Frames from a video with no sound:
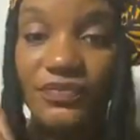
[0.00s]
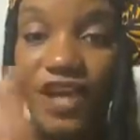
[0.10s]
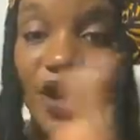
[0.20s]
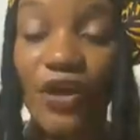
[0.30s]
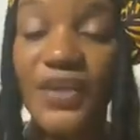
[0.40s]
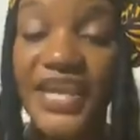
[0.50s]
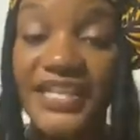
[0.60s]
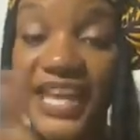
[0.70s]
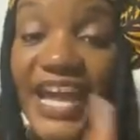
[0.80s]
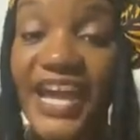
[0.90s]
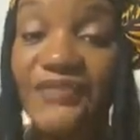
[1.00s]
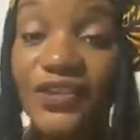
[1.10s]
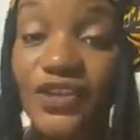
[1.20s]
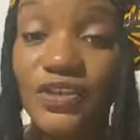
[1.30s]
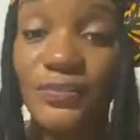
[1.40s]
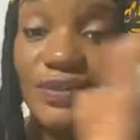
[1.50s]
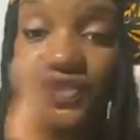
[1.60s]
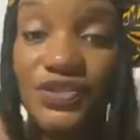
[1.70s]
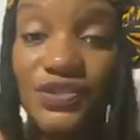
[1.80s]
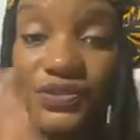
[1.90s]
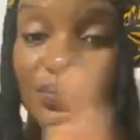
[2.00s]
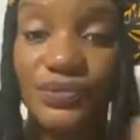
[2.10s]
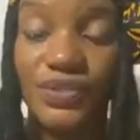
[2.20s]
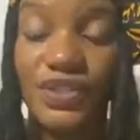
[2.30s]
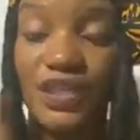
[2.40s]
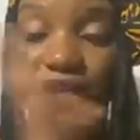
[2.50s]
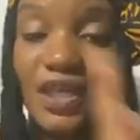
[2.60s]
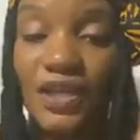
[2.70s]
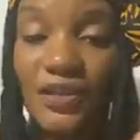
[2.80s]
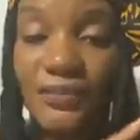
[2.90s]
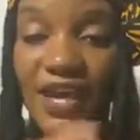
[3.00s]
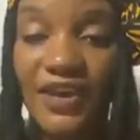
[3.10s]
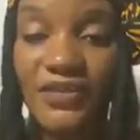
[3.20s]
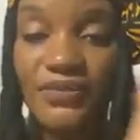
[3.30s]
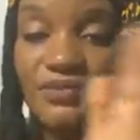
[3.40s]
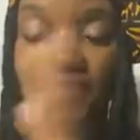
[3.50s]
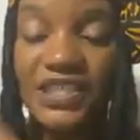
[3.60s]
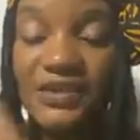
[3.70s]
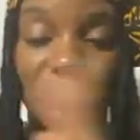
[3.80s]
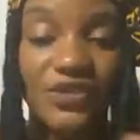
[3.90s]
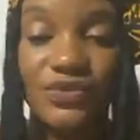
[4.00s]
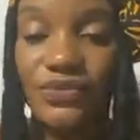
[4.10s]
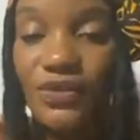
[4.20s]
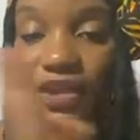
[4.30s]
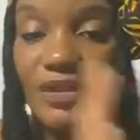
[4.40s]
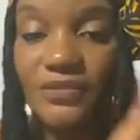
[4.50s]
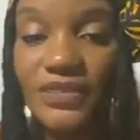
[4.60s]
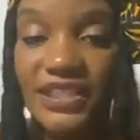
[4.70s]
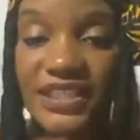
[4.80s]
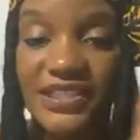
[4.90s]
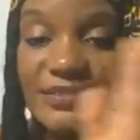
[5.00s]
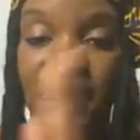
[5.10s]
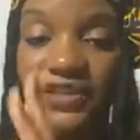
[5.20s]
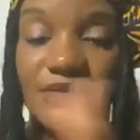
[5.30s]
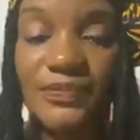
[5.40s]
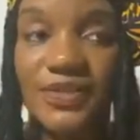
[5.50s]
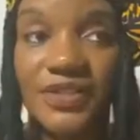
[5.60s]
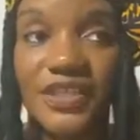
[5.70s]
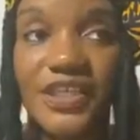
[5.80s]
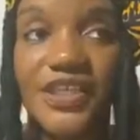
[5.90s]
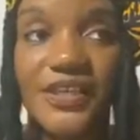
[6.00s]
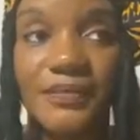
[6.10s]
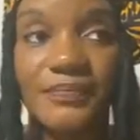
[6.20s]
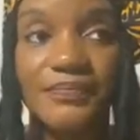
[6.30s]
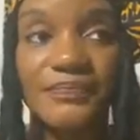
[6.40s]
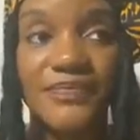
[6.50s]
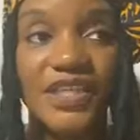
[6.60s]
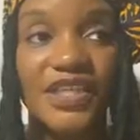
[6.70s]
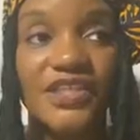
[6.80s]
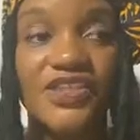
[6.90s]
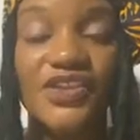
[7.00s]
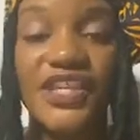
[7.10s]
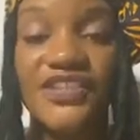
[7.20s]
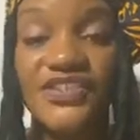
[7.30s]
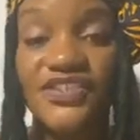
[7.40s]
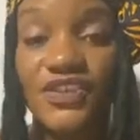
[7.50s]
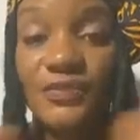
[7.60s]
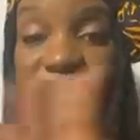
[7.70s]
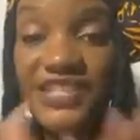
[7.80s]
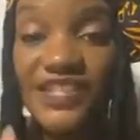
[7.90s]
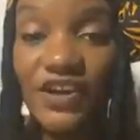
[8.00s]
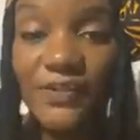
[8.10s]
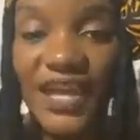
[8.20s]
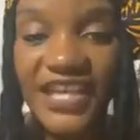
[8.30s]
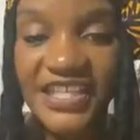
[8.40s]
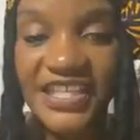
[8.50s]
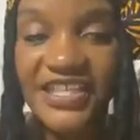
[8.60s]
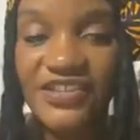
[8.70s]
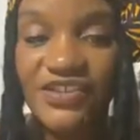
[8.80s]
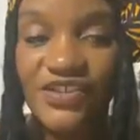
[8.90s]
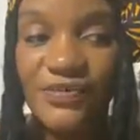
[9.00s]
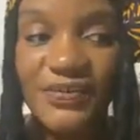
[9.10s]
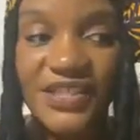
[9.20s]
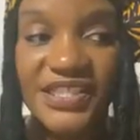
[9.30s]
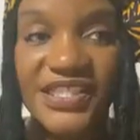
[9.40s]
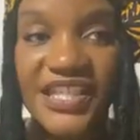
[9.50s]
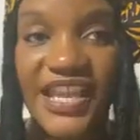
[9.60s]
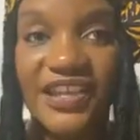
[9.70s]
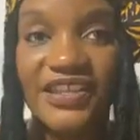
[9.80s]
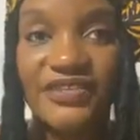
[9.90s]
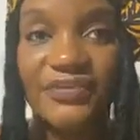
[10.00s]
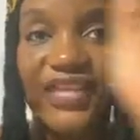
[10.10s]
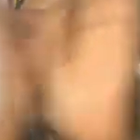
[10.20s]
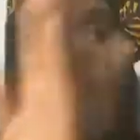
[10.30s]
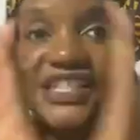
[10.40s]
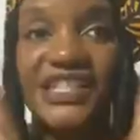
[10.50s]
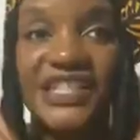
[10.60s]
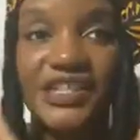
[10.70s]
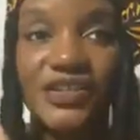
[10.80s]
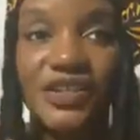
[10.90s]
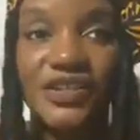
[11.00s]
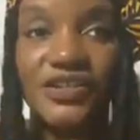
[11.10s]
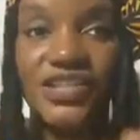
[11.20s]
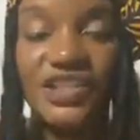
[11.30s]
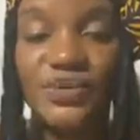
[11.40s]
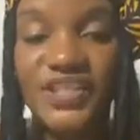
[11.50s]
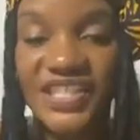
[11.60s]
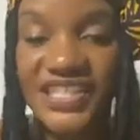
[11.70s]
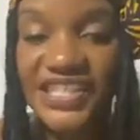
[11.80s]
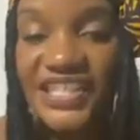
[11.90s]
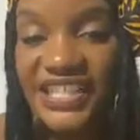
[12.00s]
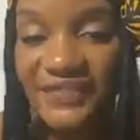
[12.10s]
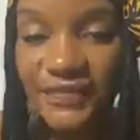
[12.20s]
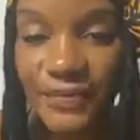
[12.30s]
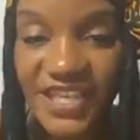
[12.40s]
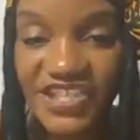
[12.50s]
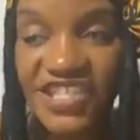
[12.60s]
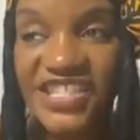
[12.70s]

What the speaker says: Okay, yeah, I have a cookbook too. I'll DM you the link to my cookbook. So yeah, the serpents in our body and the serpents that basically deal with this healing information.